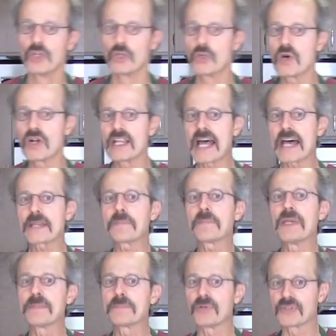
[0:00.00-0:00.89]
You know, a lot
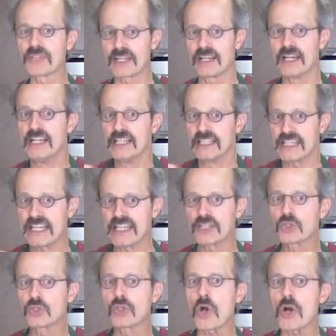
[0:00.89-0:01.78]
of people,
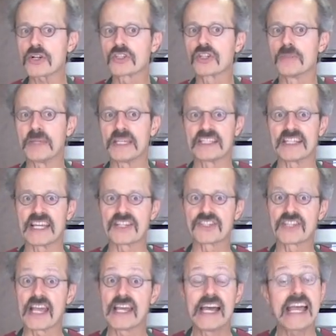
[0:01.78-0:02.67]
they talk to me and
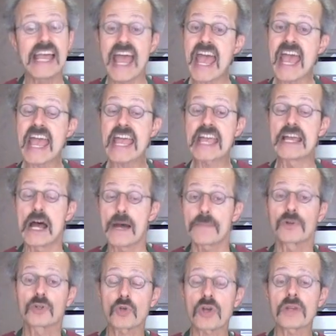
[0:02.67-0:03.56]
they say, hey,
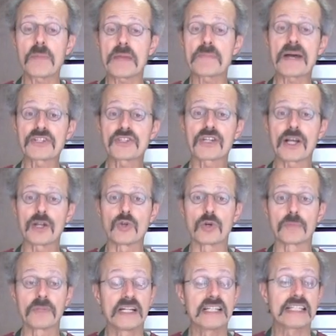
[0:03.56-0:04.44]
Gourmet
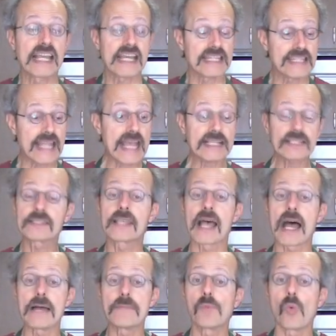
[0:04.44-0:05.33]
Bacciagalupe,
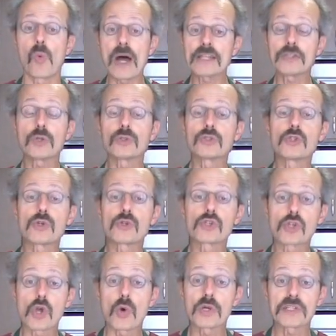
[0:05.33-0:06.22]
next time, why don't you
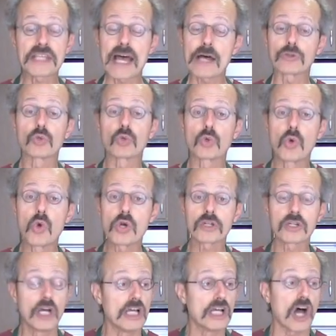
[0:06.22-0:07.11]
show us how to
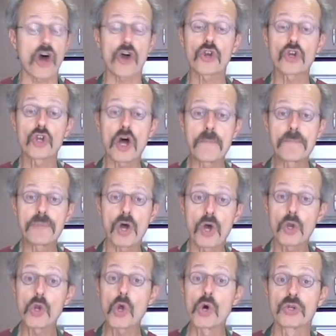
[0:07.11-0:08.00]
cook a
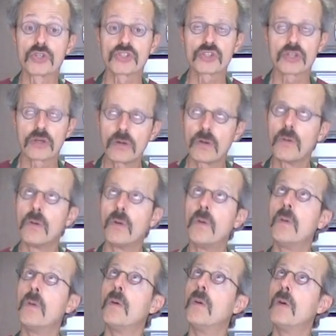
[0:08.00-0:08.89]
rump roast?
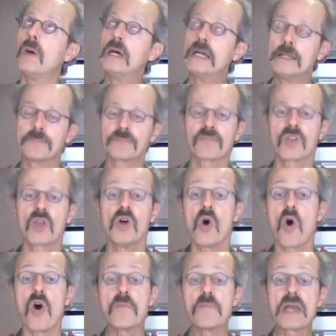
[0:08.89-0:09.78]

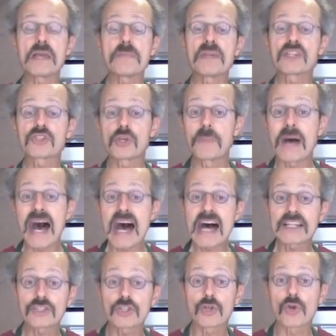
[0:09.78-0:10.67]
Or maybe some
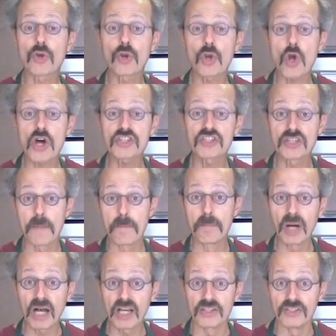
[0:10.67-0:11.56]
hot cross
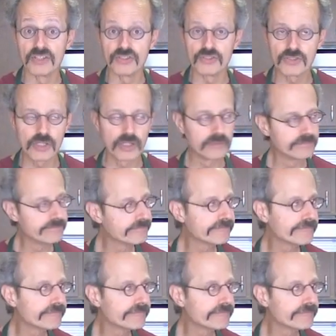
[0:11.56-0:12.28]
buns.